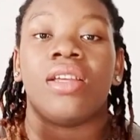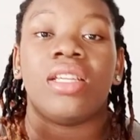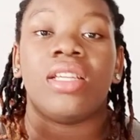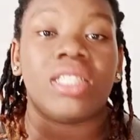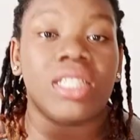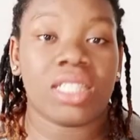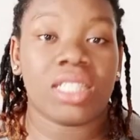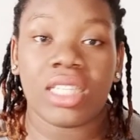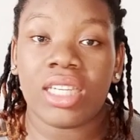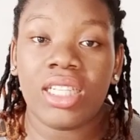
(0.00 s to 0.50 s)

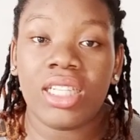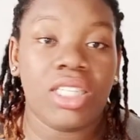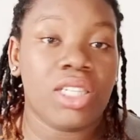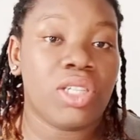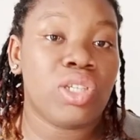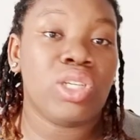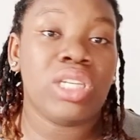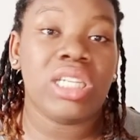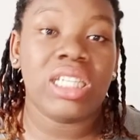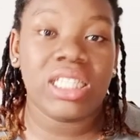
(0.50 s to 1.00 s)
It is
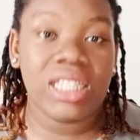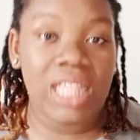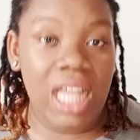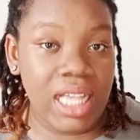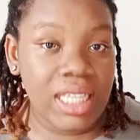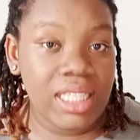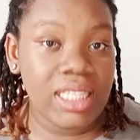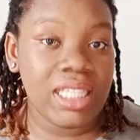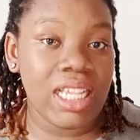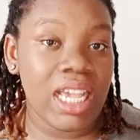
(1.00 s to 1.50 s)
clinically
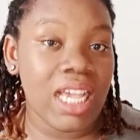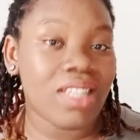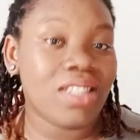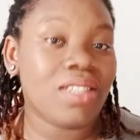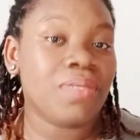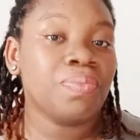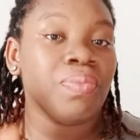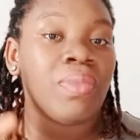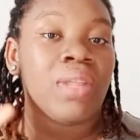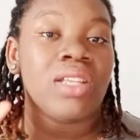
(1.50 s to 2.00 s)

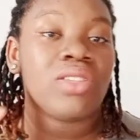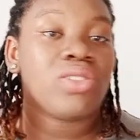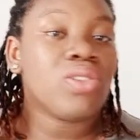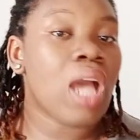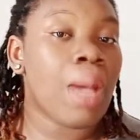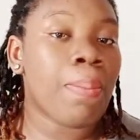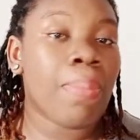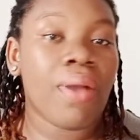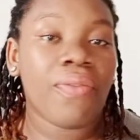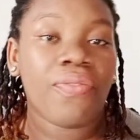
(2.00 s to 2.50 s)
tested.
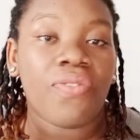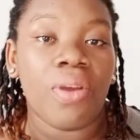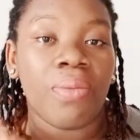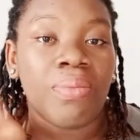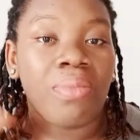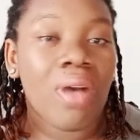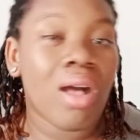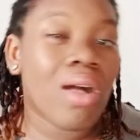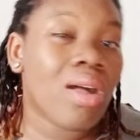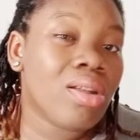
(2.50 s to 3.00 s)
So apart
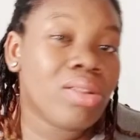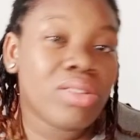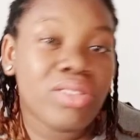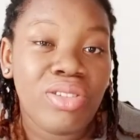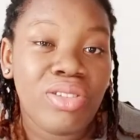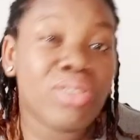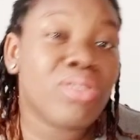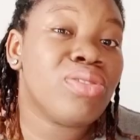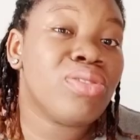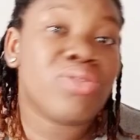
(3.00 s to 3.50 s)
from
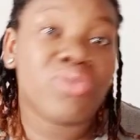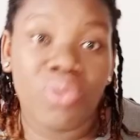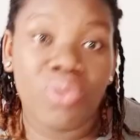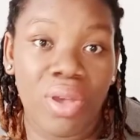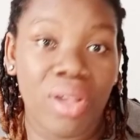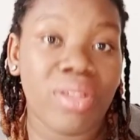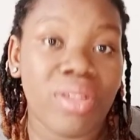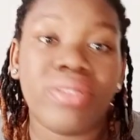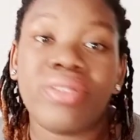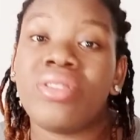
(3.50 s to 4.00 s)
all those
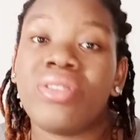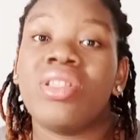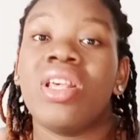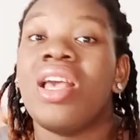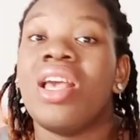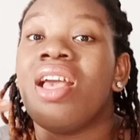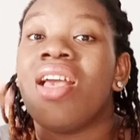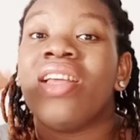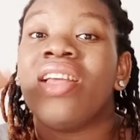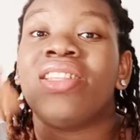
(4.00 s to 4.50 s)

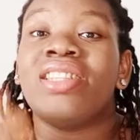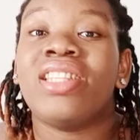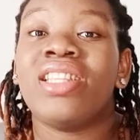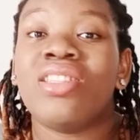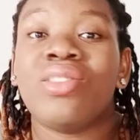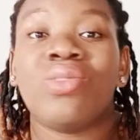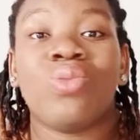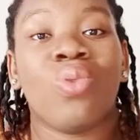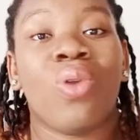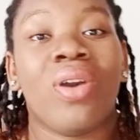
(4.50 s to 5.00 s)
ones,
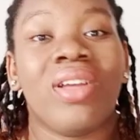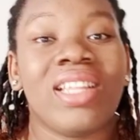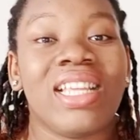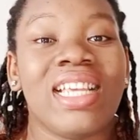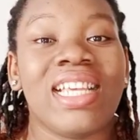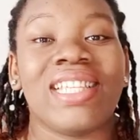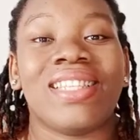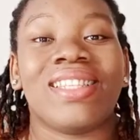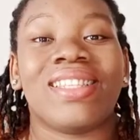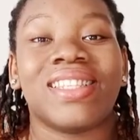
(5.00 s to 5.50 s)
this
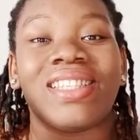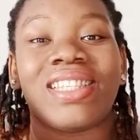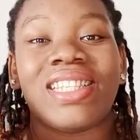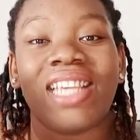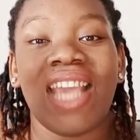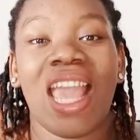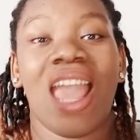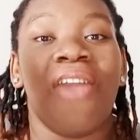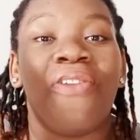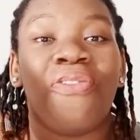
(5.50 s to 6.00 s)
one is
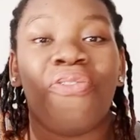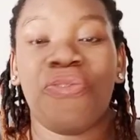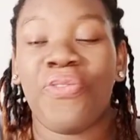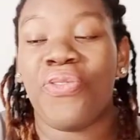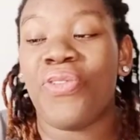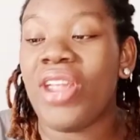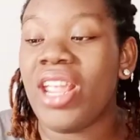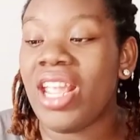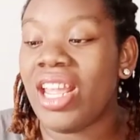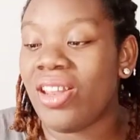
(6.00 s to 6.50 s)
tear
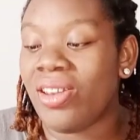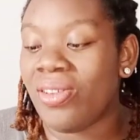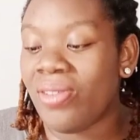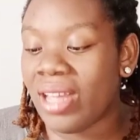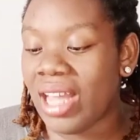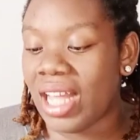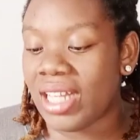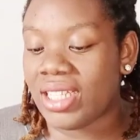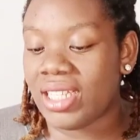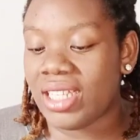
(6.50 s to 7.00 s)
free.
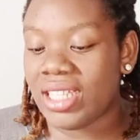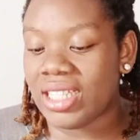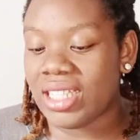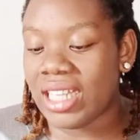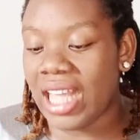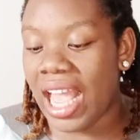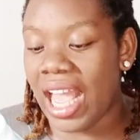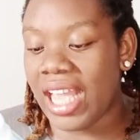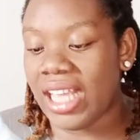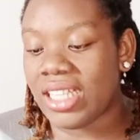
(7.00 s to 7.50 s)
Look at
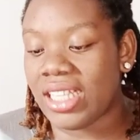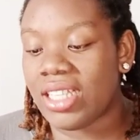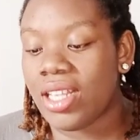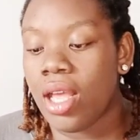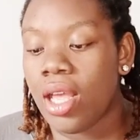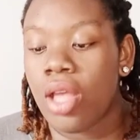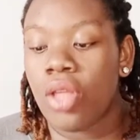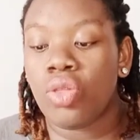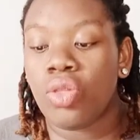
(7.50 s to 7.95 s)
it, guys.